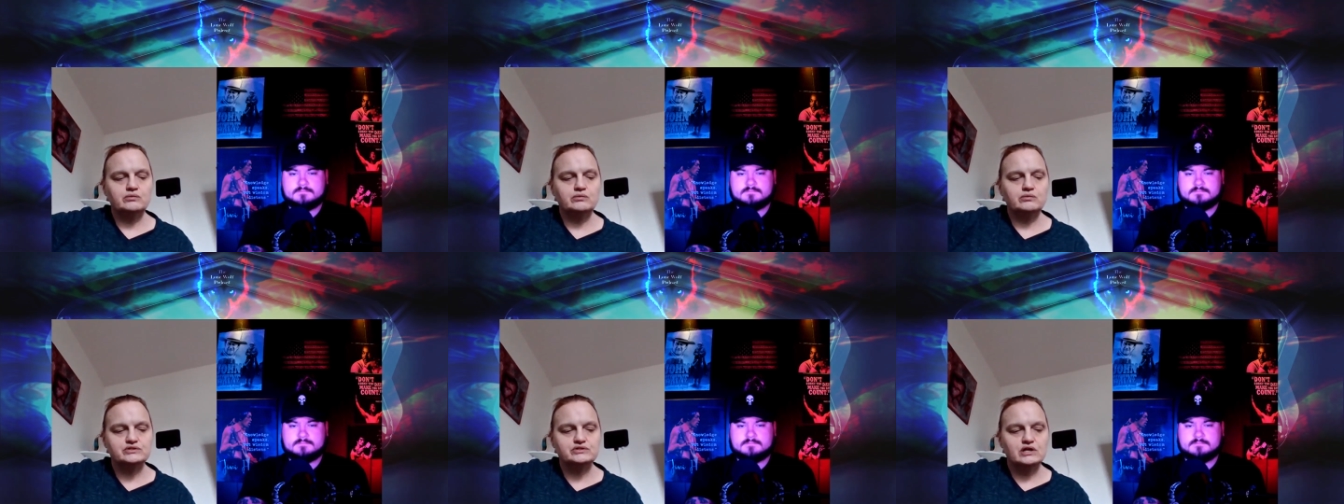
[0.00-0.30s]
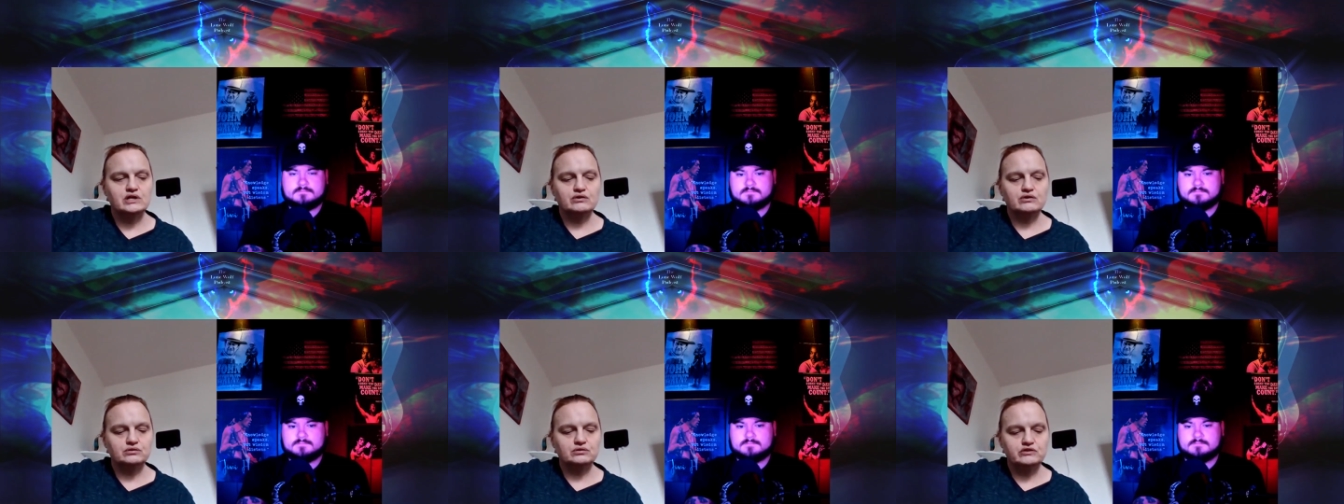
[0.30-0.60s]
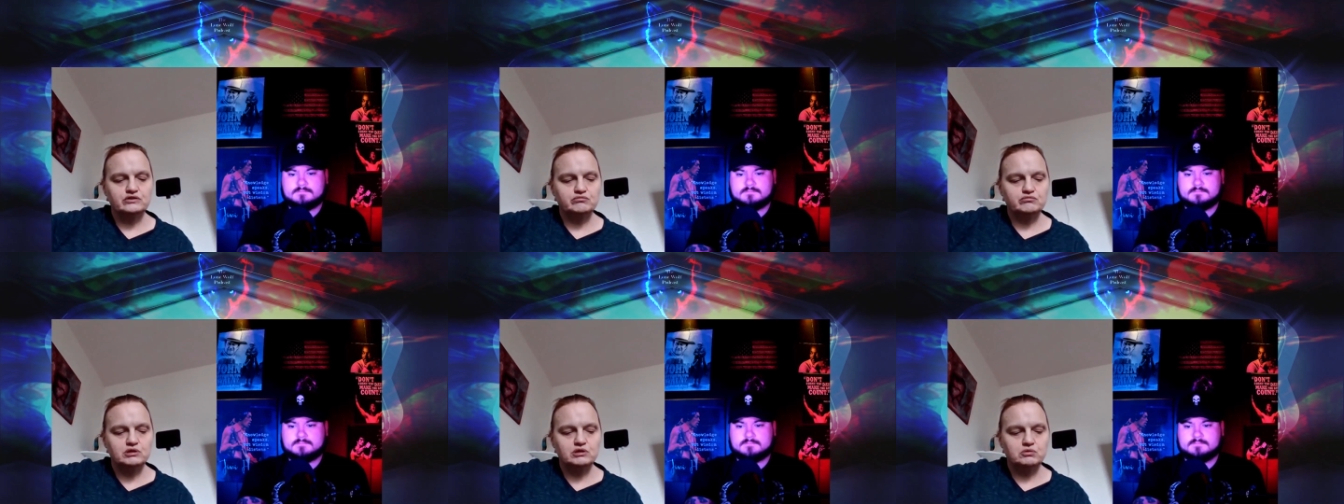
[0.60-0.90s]
I was not
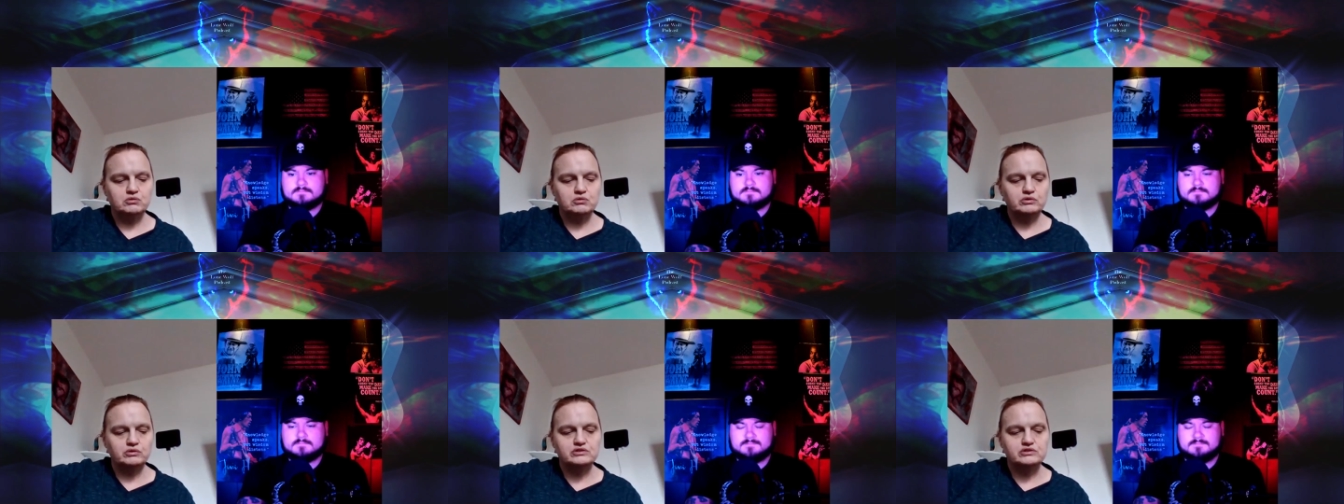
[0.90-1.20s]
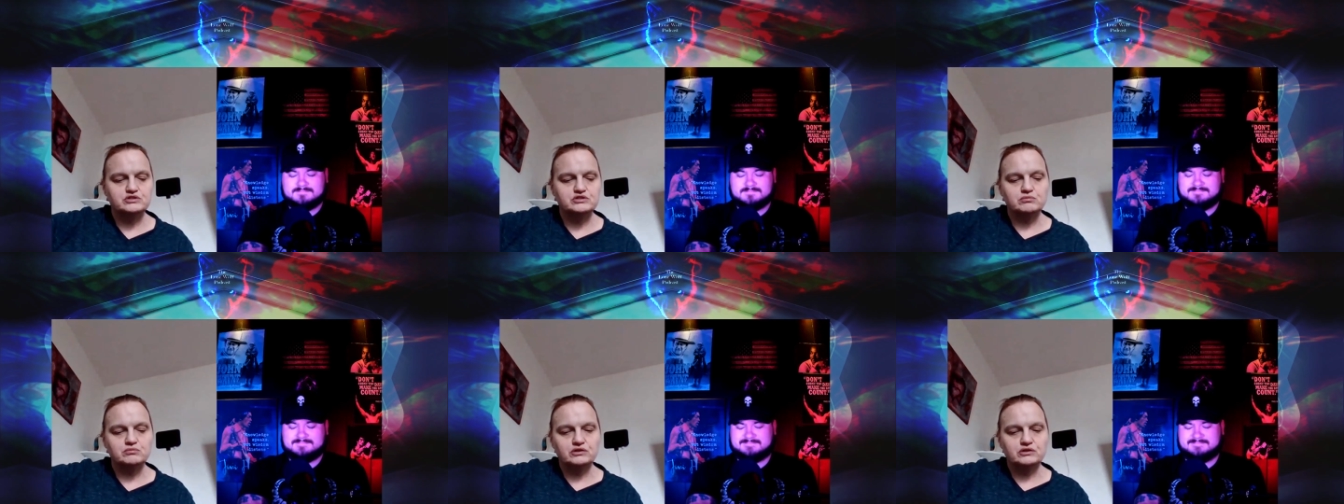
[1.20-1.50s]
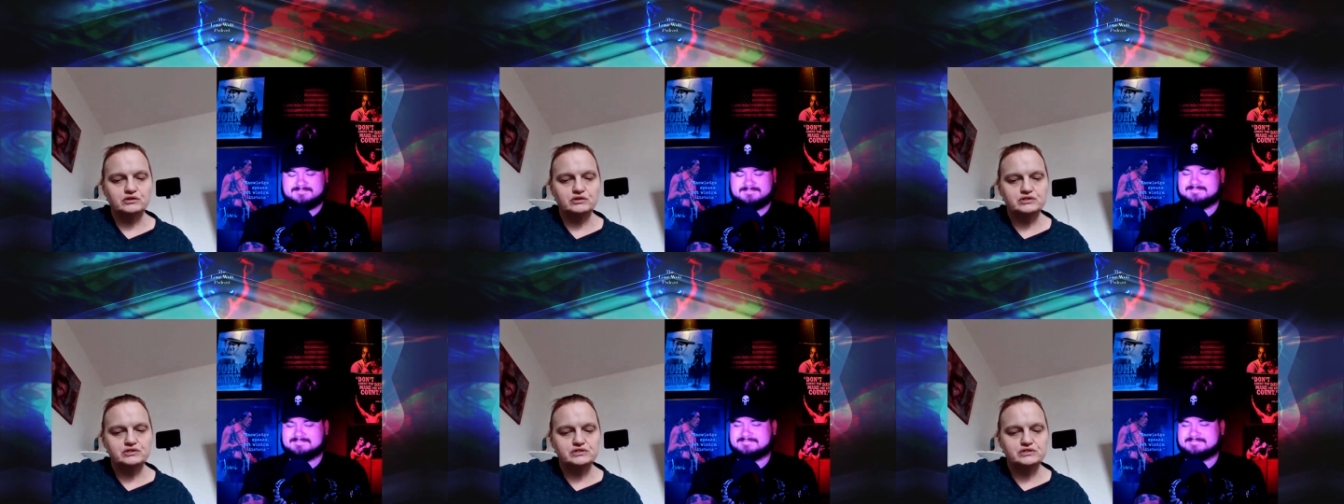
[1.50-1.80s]
going to leave people with
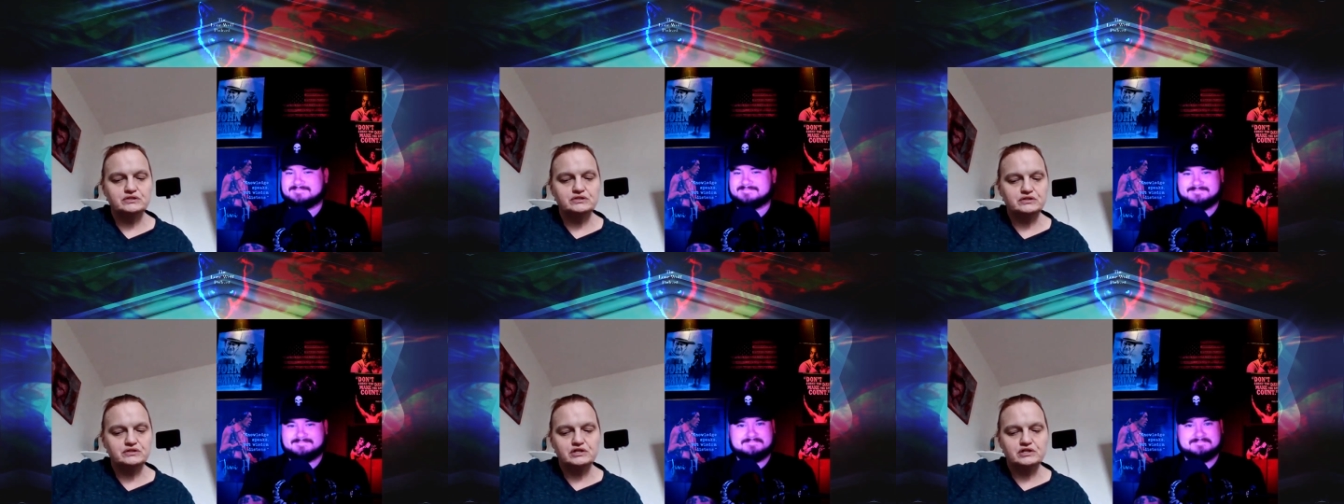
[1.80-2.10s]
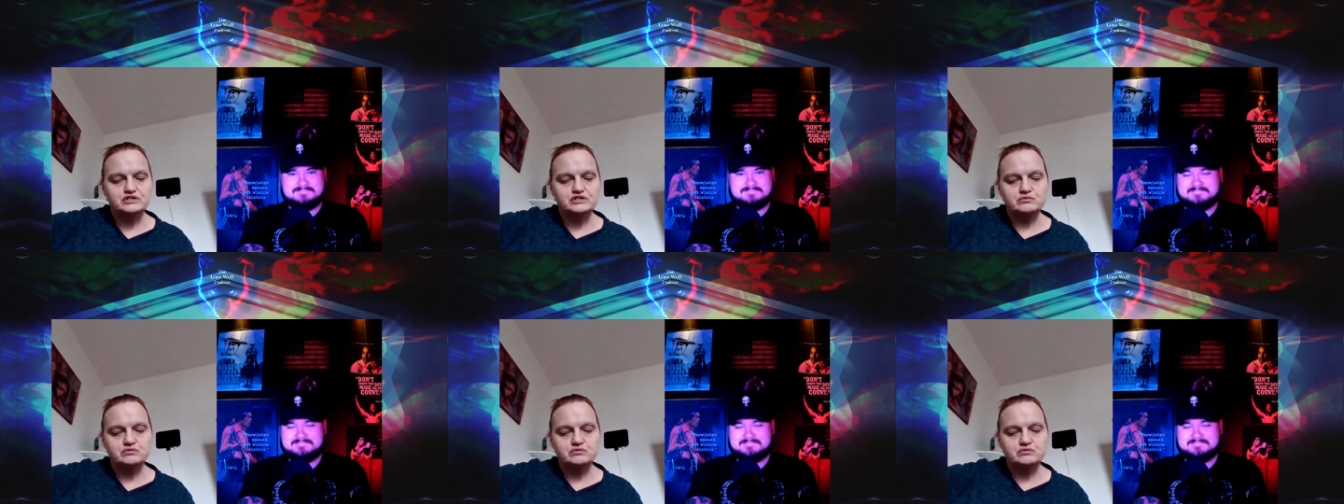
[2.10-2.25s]
disabilities in the